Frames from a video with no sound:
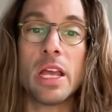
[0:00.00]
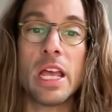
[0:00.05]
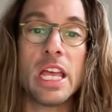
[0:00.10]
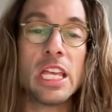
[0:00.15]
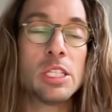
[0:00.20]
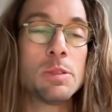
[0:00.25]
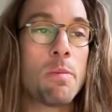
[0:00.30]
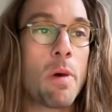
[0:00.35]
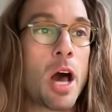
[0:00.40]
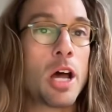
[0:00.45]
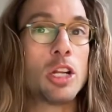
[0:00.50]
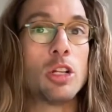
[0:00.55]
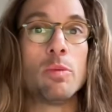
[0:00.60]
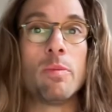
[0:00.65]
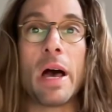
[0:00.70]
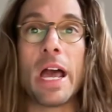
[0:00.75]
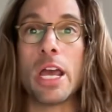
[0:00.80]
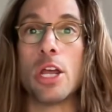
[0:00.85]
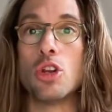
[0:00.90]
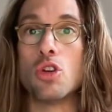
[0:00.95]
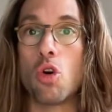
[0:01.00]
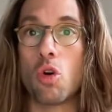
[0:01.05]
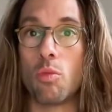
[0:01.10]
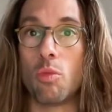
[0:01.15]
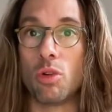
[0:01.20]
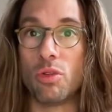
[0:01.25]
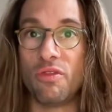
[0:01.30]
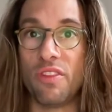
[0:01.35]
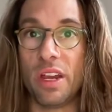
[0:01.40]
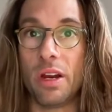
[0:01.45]
is modeled by a
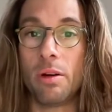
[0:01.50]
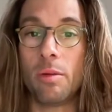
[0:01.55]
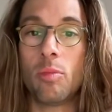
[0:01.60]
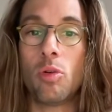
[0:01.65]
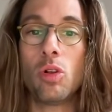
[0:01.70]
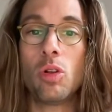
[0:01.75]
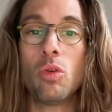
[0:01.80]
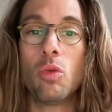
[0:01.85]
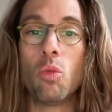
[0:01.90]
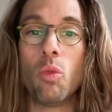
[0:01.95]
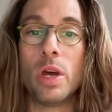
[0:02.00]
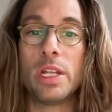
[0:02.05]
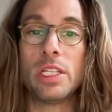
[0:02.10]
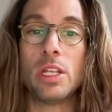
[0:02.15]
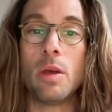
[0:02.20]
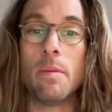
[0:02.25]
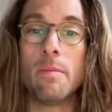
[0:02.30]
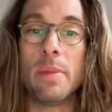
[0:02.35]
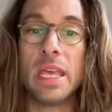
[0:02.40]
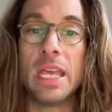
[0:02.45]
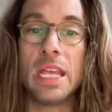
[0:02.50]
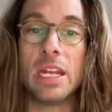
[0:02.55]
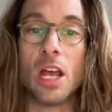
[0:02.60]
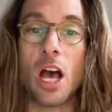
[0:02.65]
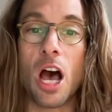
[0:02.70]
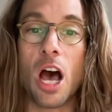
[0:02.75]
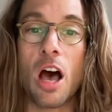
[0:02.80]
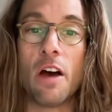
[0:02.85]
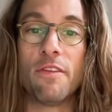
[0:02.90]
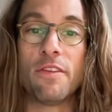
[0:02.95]
normal variable with a mean
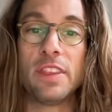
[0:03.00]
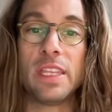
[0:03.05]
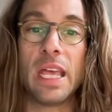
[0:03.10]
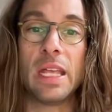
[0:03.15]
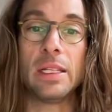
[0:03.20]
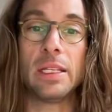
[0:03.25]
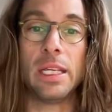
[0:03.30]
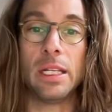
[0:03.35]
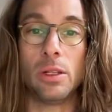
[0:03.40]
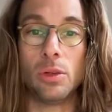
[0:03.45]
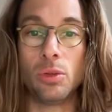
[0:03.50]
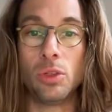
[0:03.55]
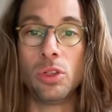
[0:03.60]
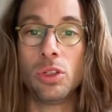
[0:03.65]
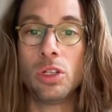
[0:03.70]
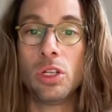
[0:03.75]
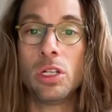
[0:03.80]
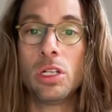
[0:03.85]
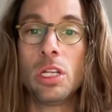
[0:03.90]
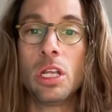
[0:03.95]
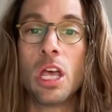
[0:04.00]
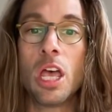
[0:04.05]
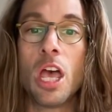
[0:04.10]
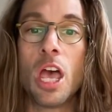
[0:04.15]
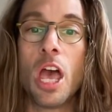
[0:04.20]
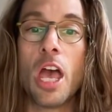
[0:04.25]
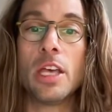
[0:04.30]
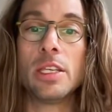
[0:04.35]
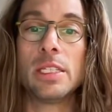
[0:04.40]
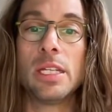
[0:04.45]
of 10 kilonewton,
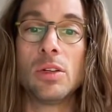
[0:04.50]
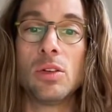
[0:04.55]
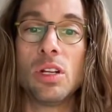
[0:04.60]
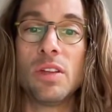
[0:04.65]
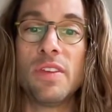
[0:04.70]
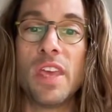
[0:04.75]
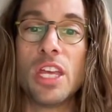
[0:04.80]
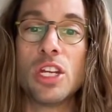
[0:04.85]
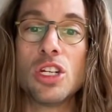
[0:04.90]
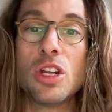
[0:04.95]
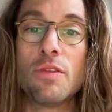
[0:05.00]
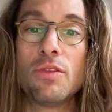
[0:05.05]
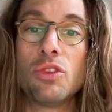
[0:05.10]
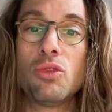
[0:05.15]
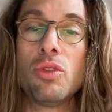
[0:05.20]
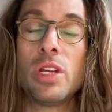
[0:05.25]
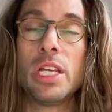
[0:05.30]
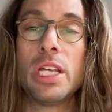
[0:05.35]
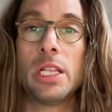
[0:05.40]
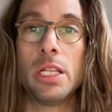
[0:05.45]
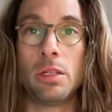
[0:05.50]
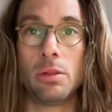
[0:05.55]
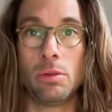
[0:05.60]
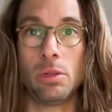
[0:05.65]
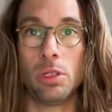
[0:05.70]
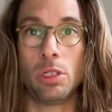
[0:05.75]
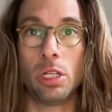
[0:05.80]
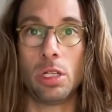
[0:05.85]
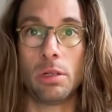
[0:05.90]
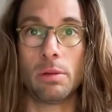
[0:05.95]
a standard deviation of 3
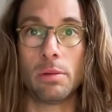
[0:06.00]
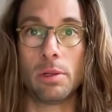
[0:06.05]
kilonewton.